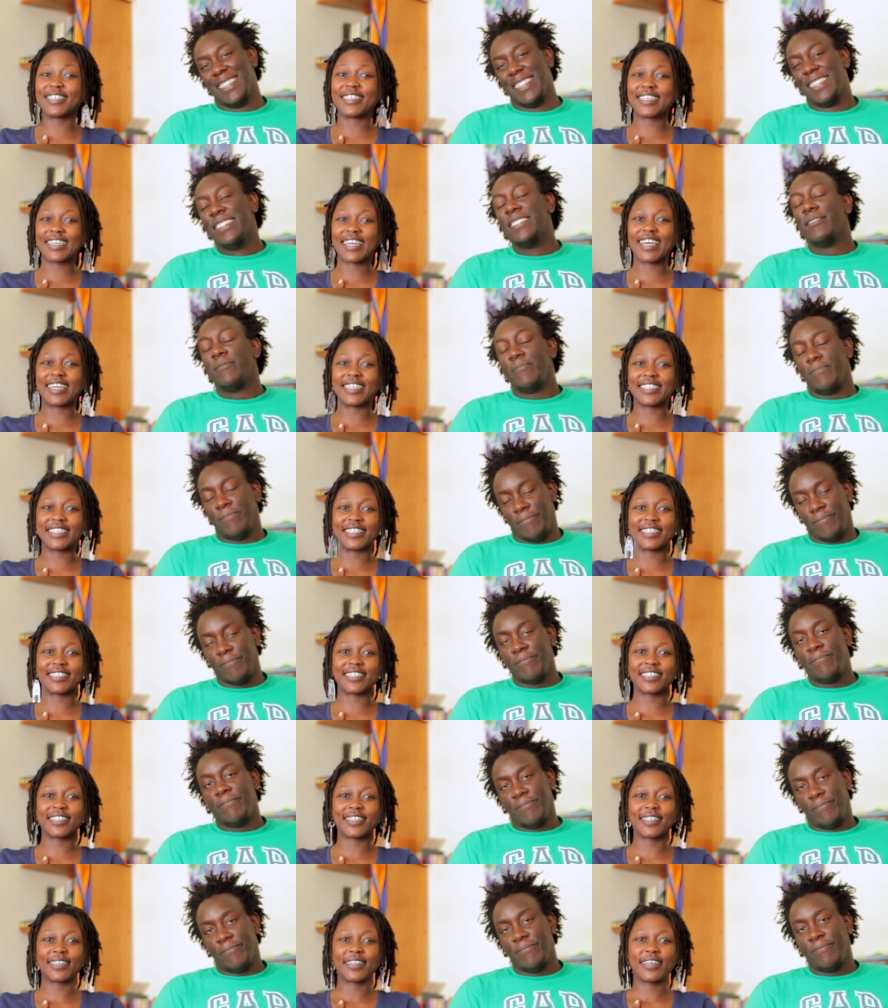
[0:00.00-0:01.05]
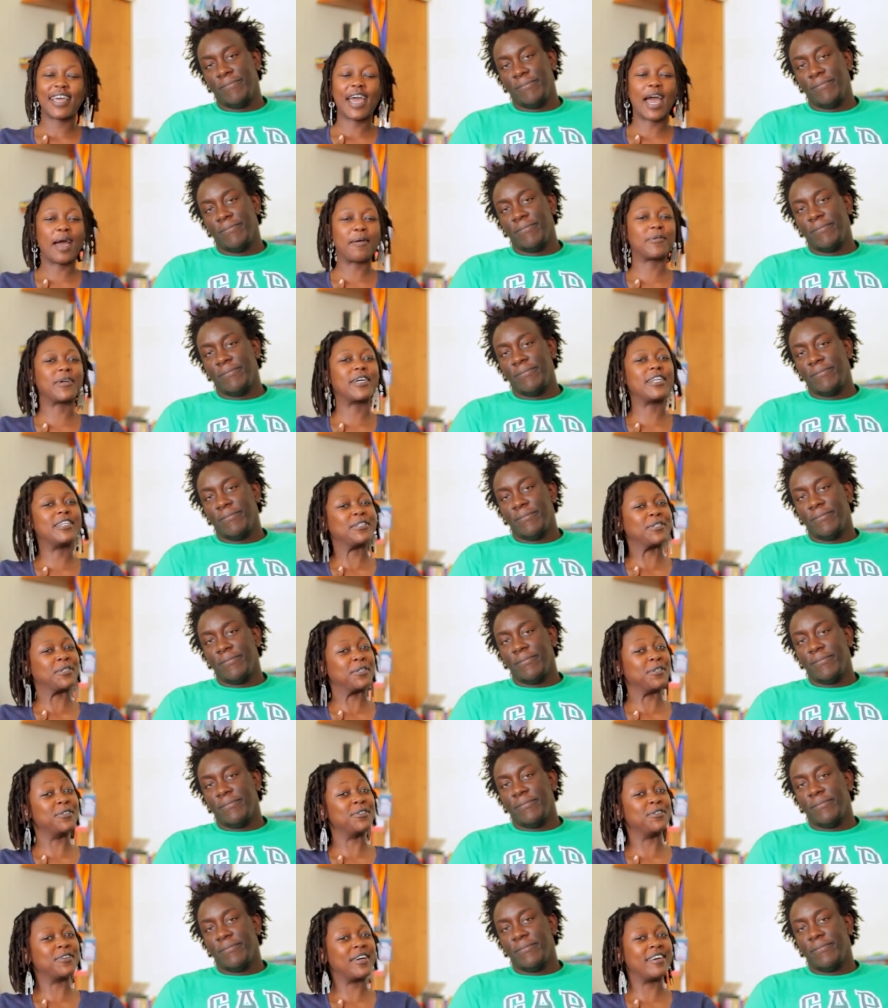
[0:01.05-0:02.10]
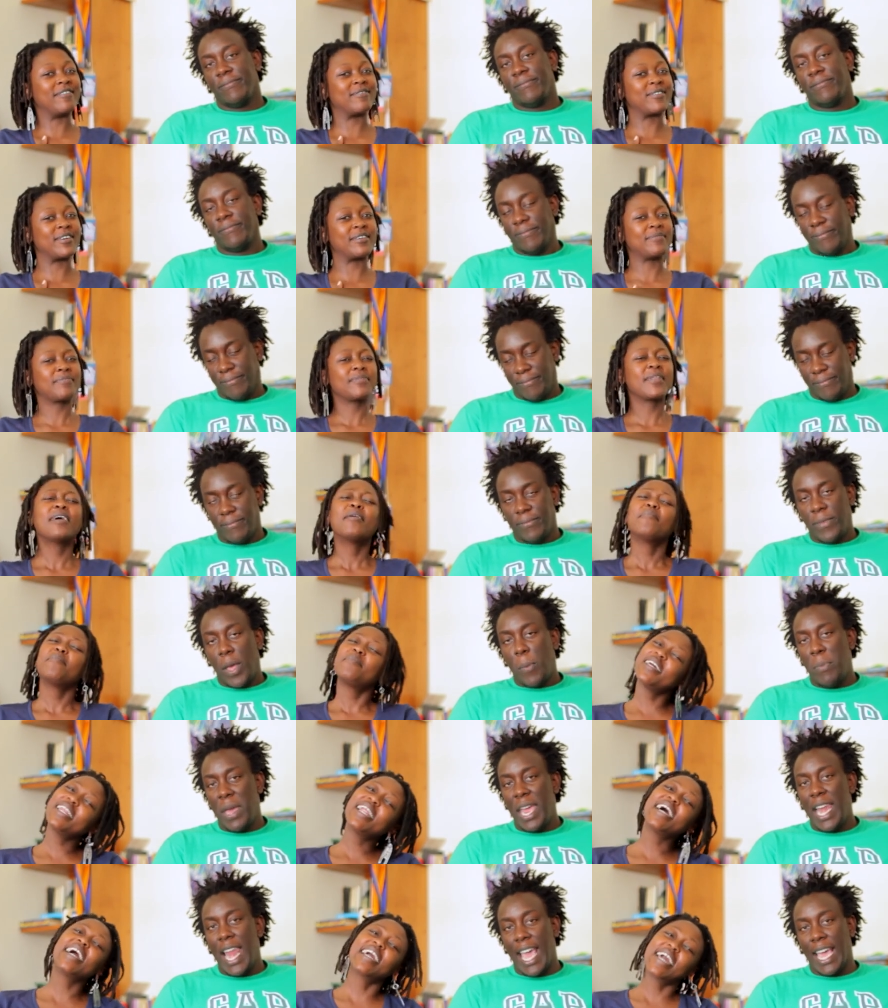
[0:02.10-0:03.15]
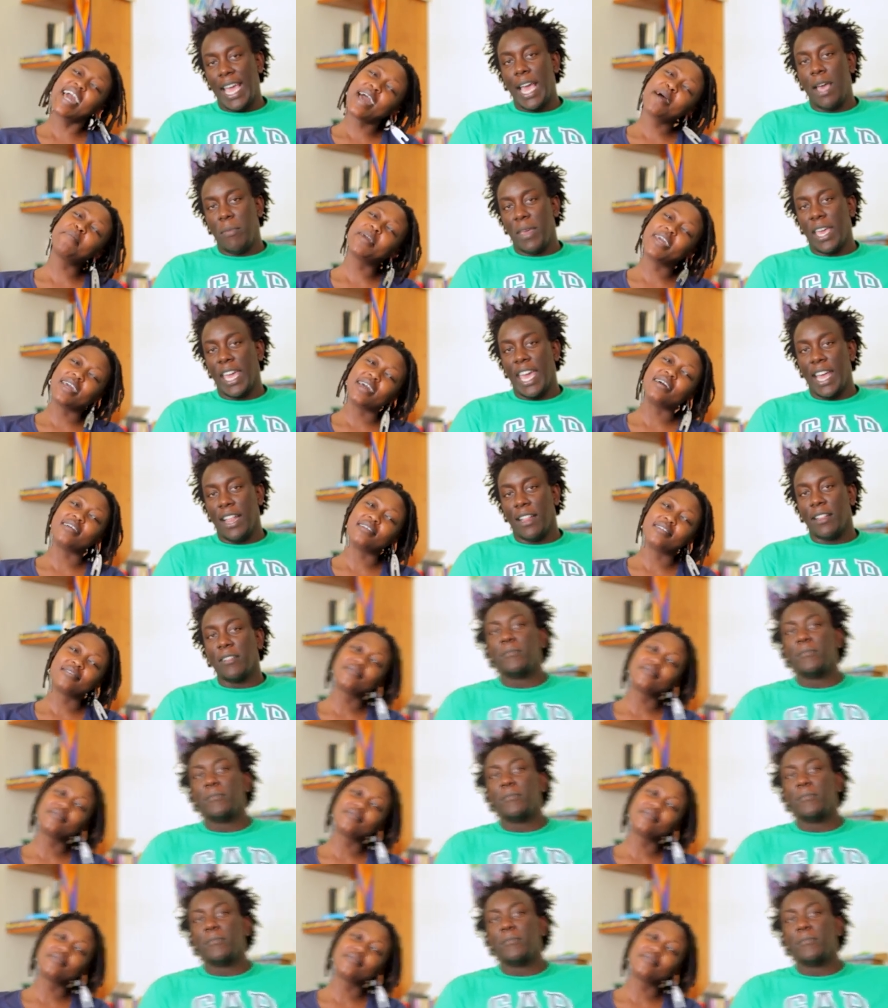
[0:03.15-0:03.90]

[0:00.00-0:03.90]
Speaker 1: indicators. Abigail is a good driver.
Speaker 2: Be, be like, like Abigail.